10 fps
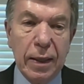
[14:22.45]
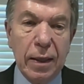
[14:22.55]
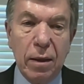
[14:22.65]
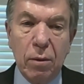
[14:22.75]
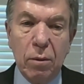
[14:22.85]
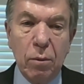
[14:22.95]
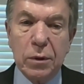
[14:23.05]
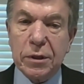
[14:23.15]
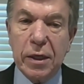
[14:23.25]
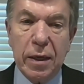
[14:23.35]
Uh, we'll
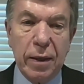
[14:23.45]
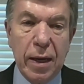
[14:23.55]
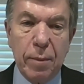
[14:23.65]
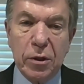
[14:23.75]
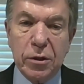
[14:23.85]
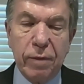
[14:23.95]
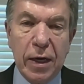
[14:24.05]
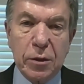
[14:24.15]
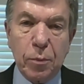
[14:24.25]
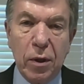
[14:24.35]
see how much the
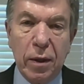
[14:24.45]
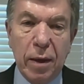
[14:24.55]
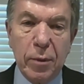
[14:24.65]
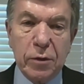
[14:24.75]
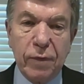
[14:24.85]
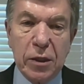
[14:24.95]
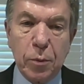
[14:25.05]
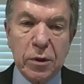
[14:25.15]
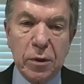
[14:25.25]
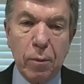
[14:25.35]
vice pre- how much Vice
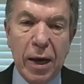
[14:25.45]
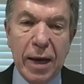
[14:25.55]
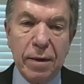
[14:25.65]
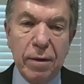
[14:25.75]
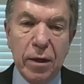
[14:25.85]
President Biden,